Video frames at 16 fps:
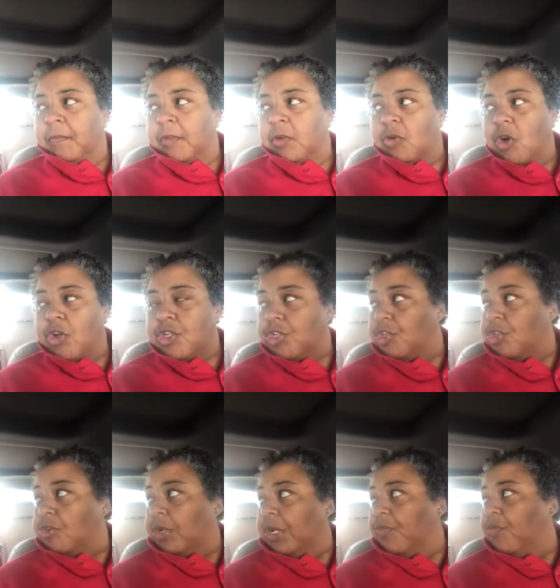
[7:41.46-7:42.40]
Across the
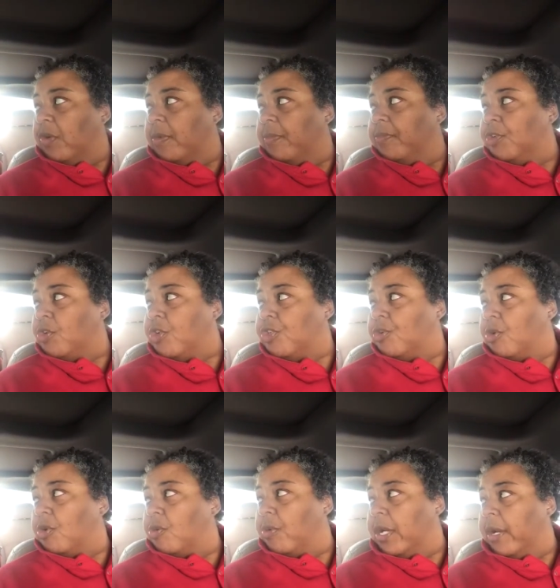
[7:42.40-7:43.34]
street from Georgia
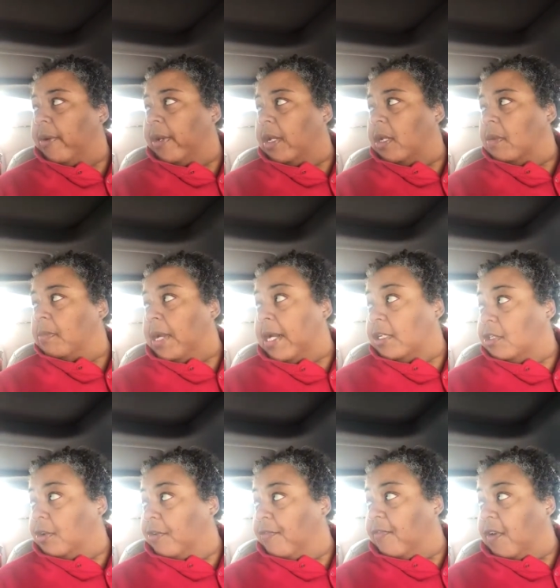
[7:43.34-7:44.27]
Aquarium, not
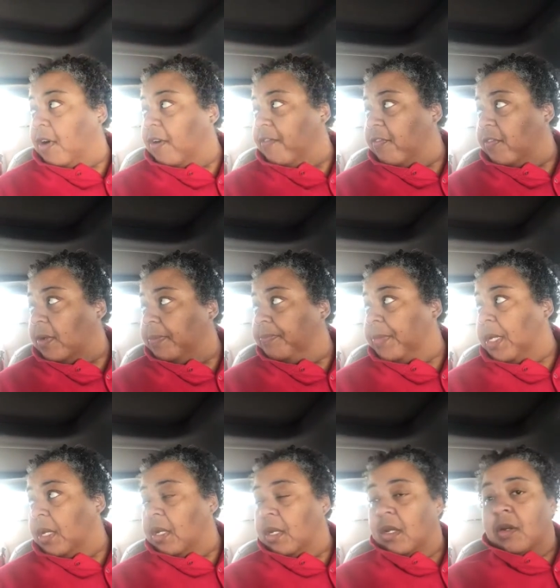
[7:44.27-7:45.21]
too far from
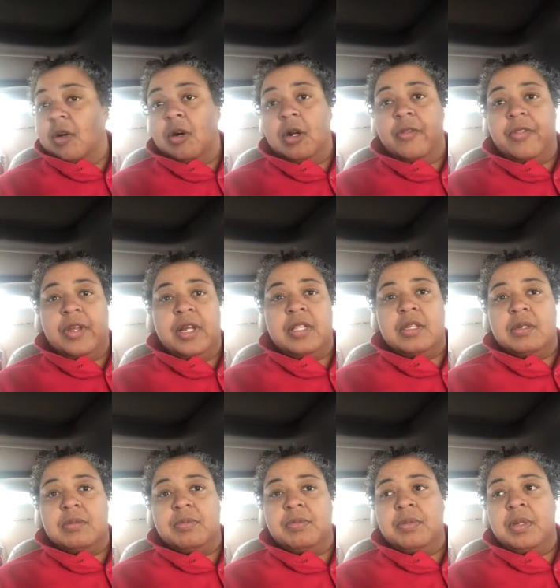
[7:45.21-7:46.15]
all the
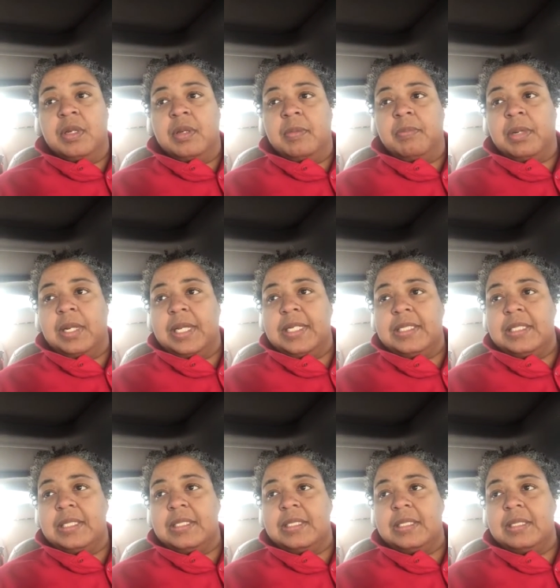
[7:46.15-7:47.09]
other
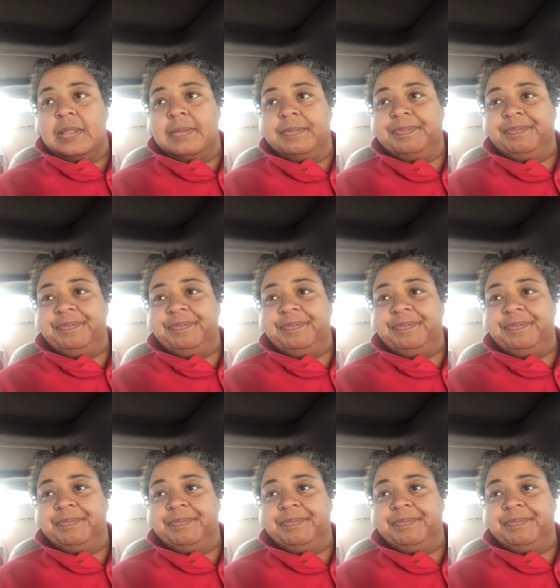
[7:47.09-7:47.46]
places.